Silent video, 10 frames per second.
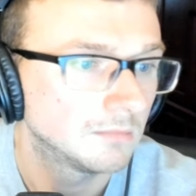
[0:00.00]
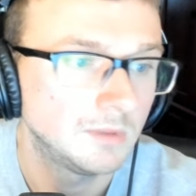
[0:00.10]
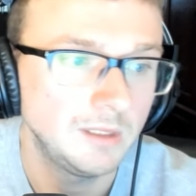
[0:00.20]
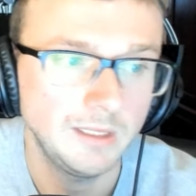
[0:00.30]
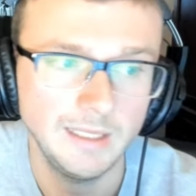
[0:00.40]

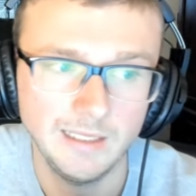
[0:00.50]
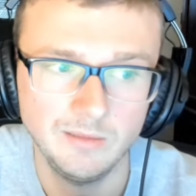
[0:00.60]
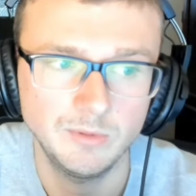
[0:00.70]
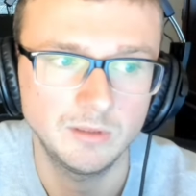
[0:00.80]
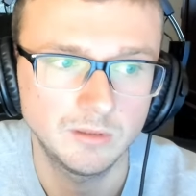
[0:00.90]

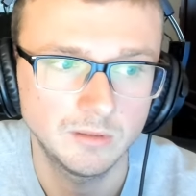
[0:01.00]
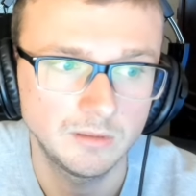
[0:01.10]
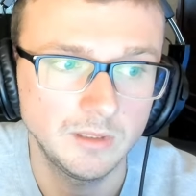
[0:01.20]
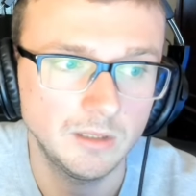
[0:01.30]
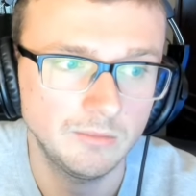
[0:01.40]
Neighbor,
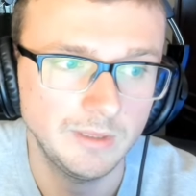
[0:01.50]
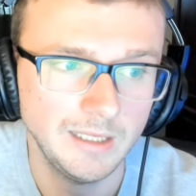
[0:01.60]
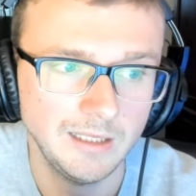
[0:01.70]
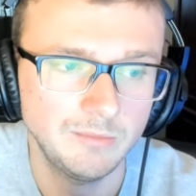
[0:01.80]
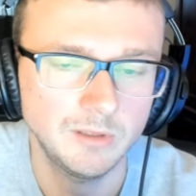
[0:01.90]
no
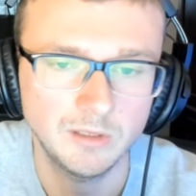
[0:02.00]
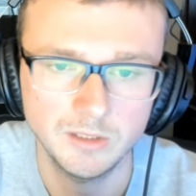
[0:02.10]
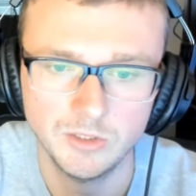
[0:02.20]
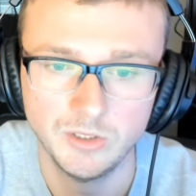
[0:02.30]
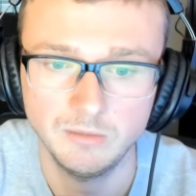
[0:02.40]
neighbor
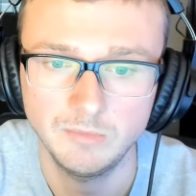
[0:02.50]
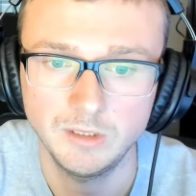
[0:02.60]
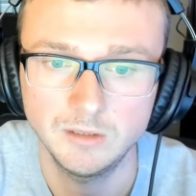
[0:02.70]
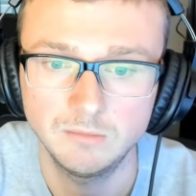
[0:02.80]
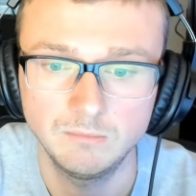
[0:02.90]
can shut me
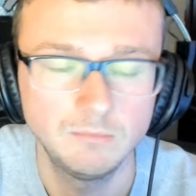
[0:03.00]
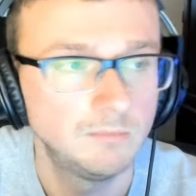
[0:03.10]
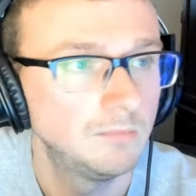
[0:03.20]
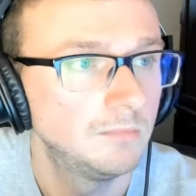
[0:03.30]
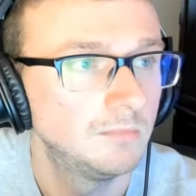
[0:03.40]
up.
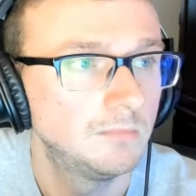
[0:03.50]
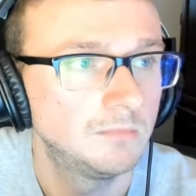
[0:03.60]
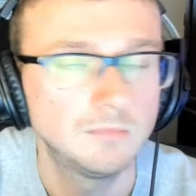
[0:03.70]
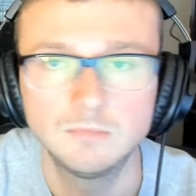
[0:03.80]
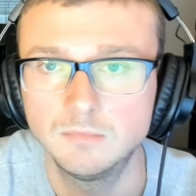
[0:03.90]

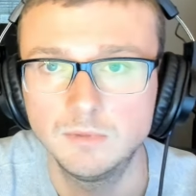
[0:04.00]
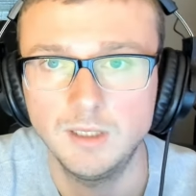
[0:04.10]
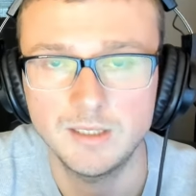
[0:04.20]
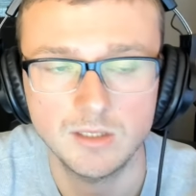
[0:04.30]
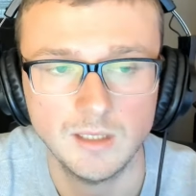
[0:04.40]

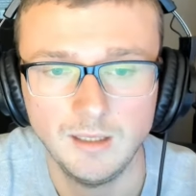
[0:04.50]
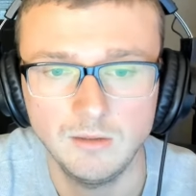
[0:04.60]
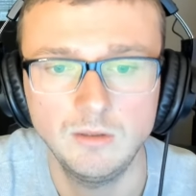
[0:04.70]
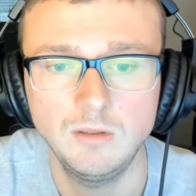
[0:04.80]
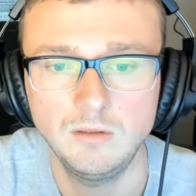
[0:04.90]
Guys, I
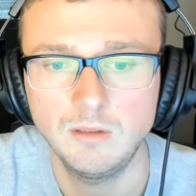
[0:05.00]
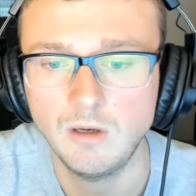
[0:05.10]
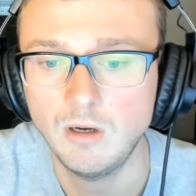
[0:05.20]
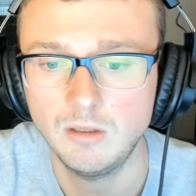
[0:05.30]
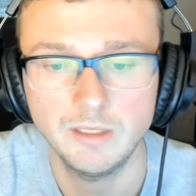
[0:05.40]
heard a
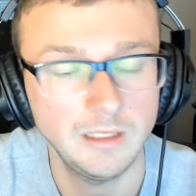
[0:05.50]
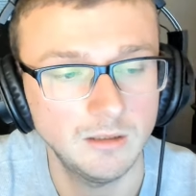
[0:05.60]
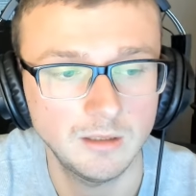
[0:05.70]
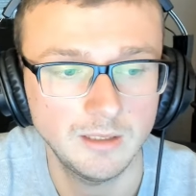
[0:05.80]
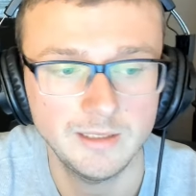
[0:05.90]
hard
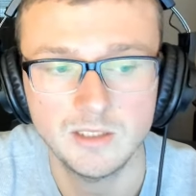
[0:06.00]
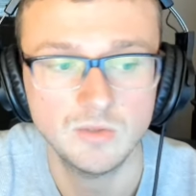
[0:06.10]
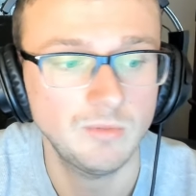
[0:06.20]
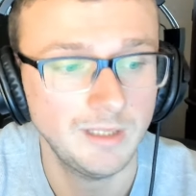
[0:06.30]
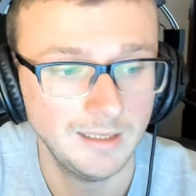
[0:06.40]
ER. I
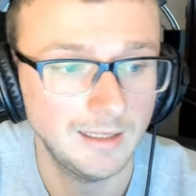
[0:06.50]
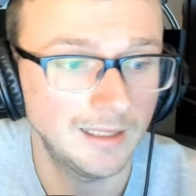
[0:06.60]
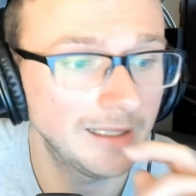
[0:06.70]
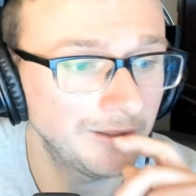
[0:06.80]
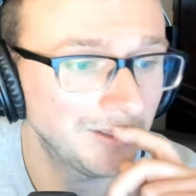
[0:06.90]
swear to
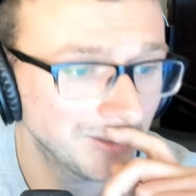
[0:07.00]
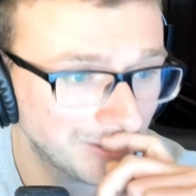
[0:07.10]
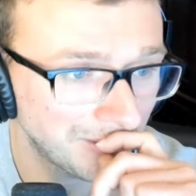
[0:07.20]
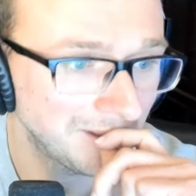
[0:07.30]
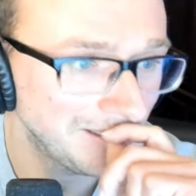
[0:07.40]
God, I heard a
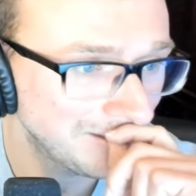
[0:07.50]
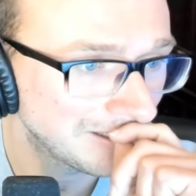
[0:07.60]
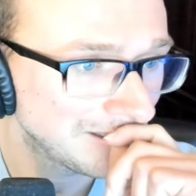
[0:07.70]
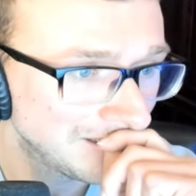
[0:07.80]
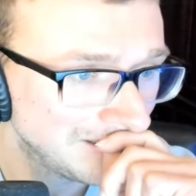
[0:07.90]
hard
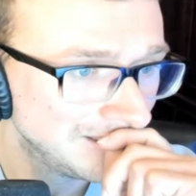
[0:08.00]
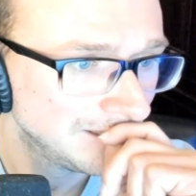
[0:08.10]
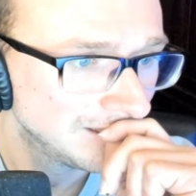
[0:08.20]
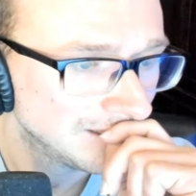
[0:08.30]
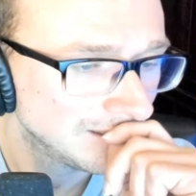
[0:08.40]
ER.
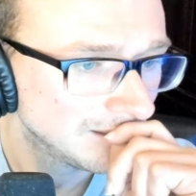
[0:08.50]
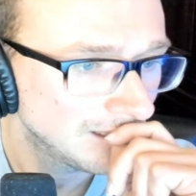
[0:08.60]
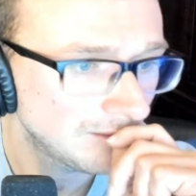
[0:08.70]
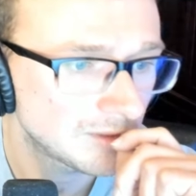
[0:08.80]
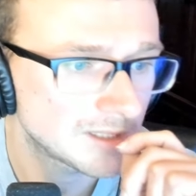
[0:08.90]

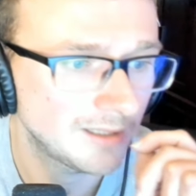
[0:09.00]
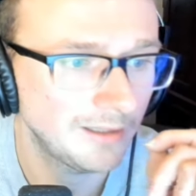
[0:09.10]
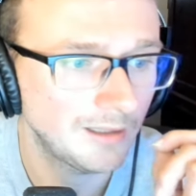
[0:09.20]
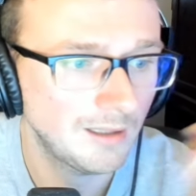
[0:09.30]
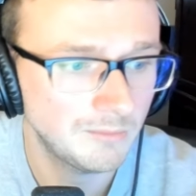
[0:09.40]
I was
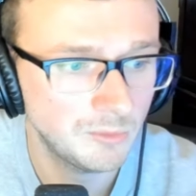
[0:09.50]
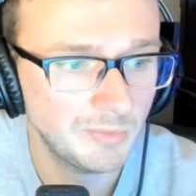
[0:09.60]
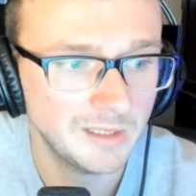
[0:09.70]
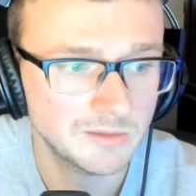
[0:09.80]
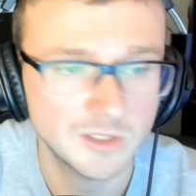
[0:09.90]
like, I'm
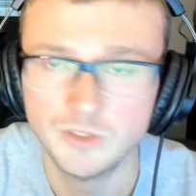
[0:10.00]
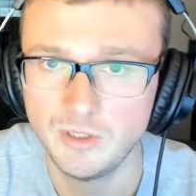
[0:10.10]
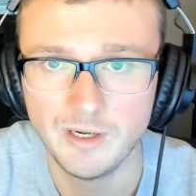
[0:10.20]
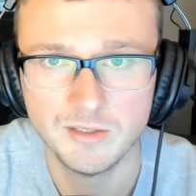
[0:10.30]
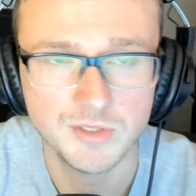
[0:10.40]
about to
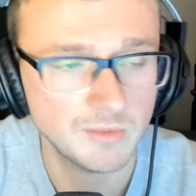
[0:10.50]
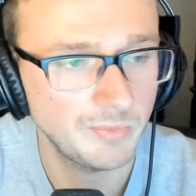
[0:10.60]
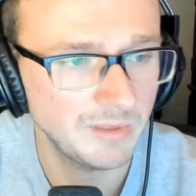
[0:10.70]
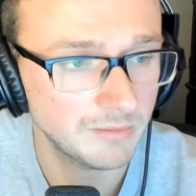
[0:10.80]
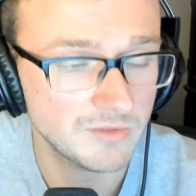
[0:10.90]
trash some
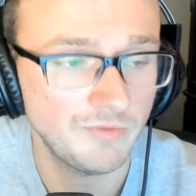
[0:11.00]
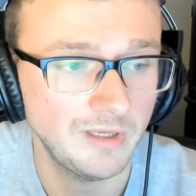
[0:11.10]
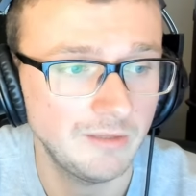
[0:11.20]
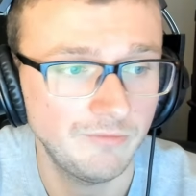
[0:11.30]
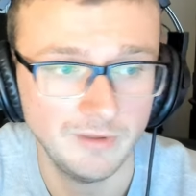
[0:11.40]
people's
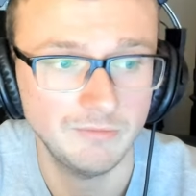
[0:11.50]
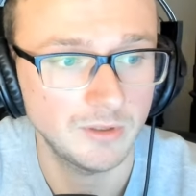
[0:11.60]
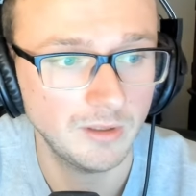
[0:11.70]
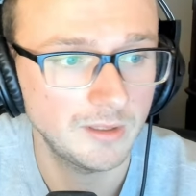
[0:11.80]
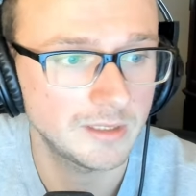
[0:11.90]

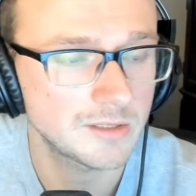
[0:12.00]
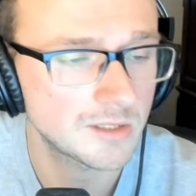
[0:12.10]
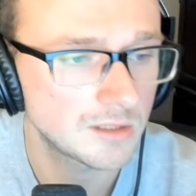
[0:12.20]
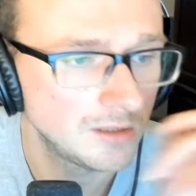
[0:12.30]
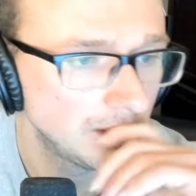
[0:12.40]
favorite
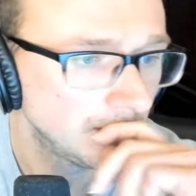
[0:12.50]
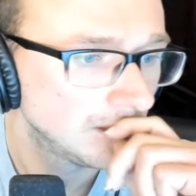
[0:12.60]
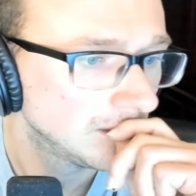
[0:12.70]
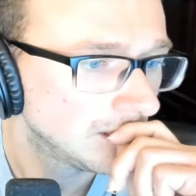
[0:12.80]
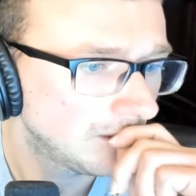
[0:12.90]
artists.
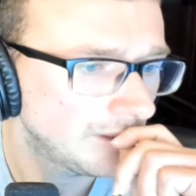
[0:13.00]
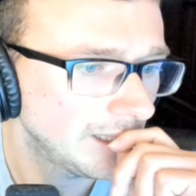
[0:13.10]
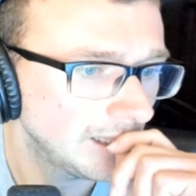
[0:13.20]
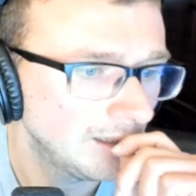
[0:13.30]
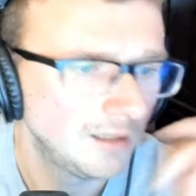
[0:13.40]

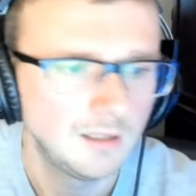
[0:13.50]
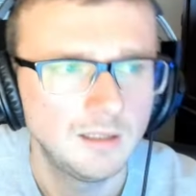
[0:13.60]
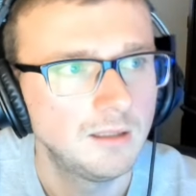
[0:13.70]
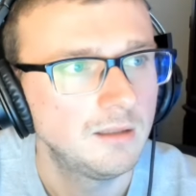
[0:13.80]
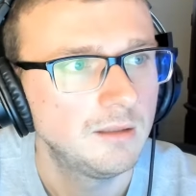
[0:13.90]
Okay.
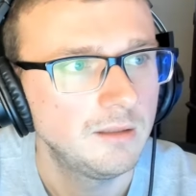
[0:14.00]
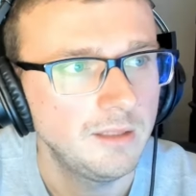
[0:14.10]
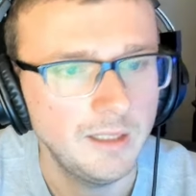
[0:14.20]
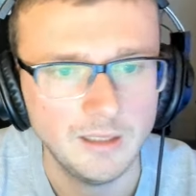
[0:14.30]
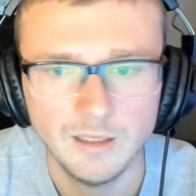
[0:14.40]

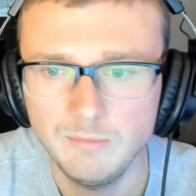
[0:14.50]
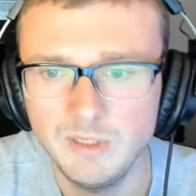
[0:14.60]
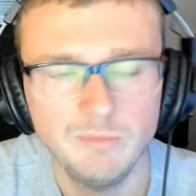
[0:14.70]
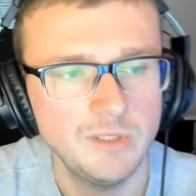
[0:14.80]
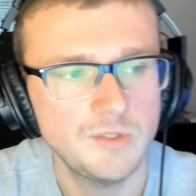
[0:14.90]
Yeah, I
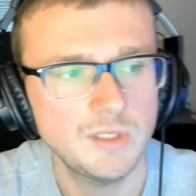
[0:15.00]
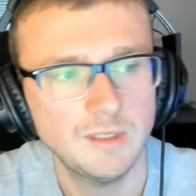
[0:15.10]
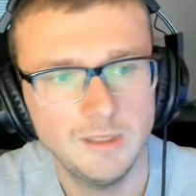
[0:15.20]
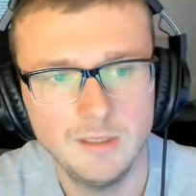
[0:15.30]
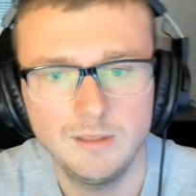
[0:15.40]
mean,
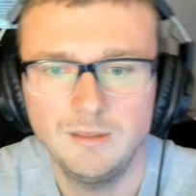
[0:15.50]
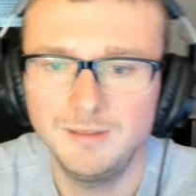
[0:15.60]
musically.